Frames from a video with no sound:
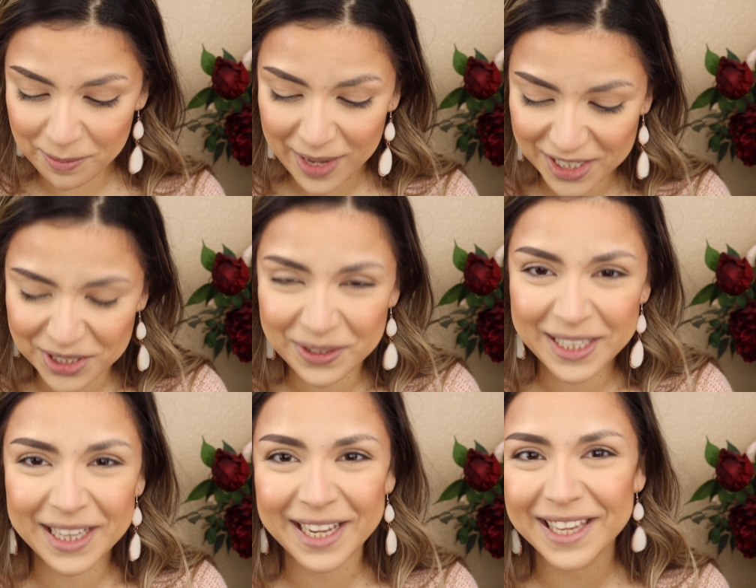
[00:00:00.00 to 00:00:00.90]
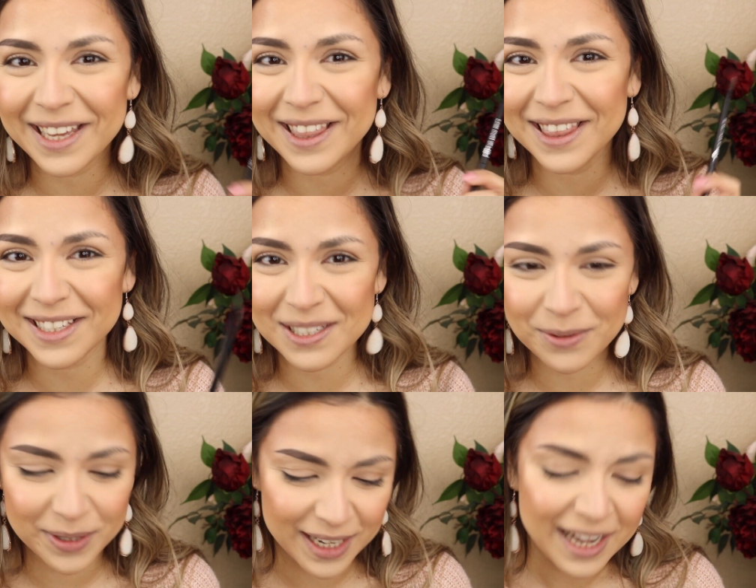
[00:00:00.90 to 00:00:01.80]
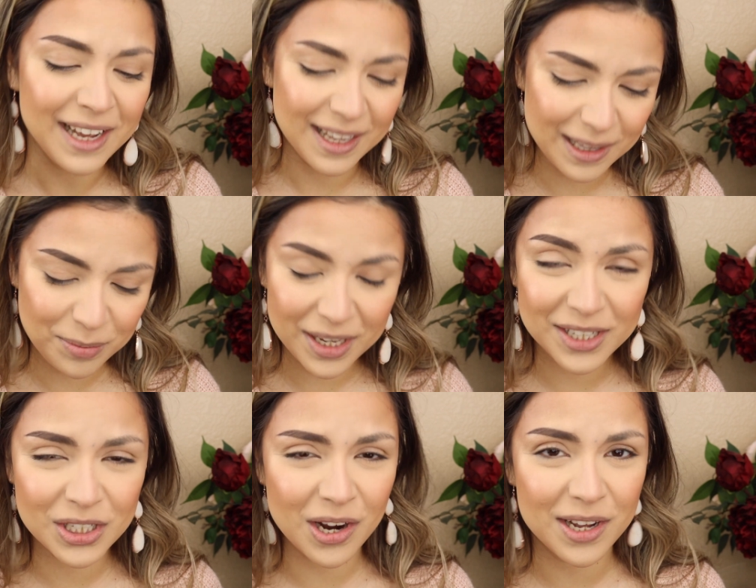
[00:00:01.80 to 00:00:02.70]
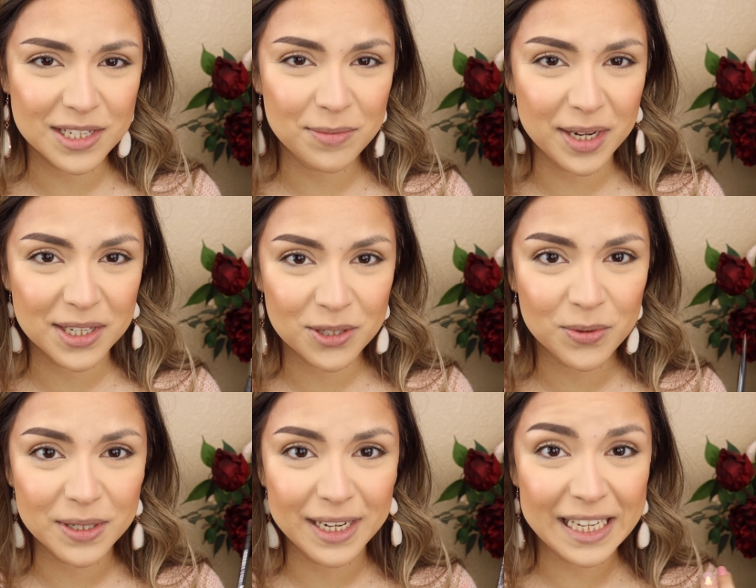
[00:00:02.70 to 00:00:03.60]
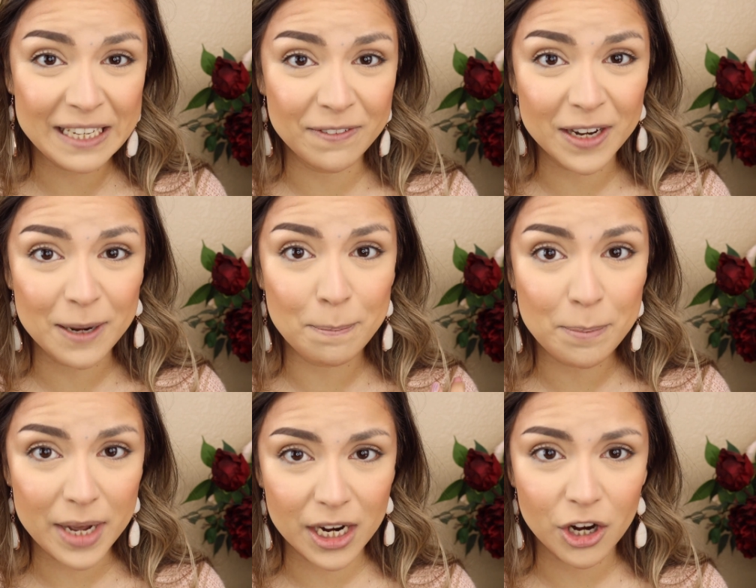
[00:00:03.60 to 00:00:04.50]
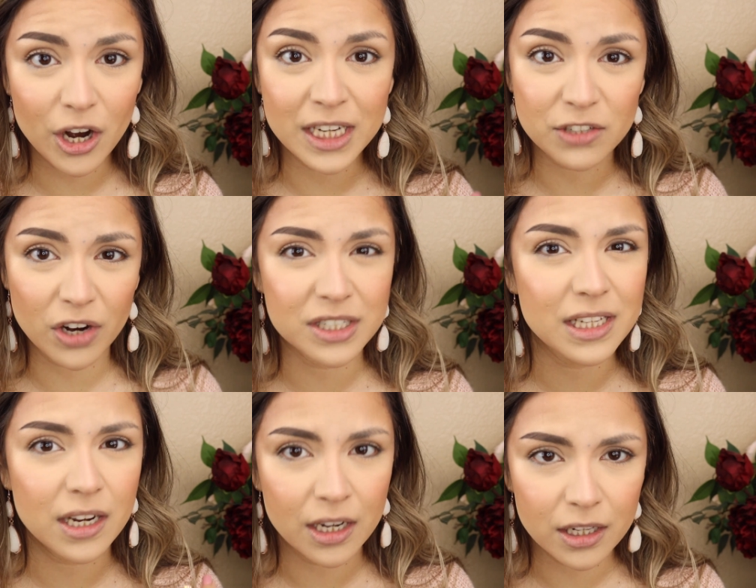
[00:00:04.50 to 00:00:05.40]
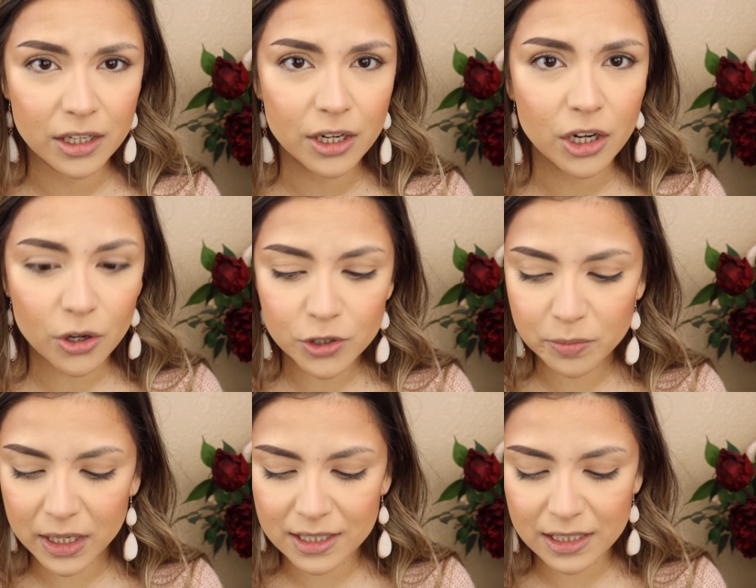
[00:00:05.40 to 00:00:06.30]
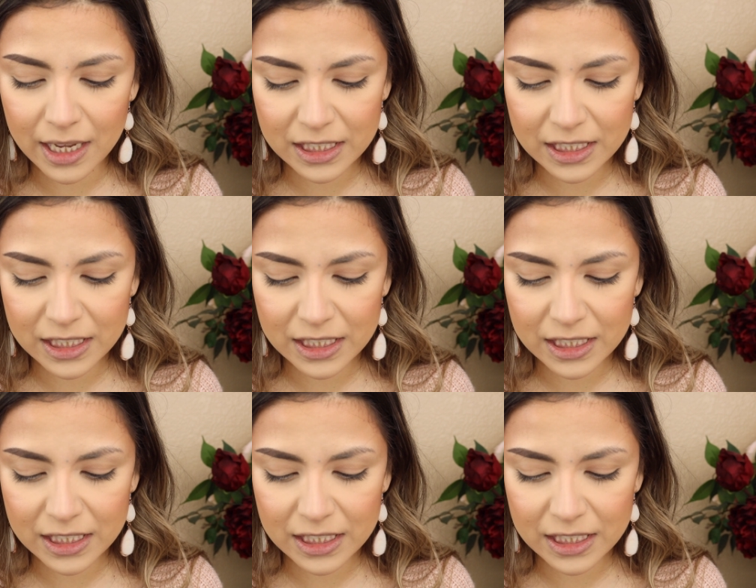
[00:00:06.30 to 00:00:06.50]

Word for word: I'm actually liking this one the BH Cosmetics one even better as far as the color goes because the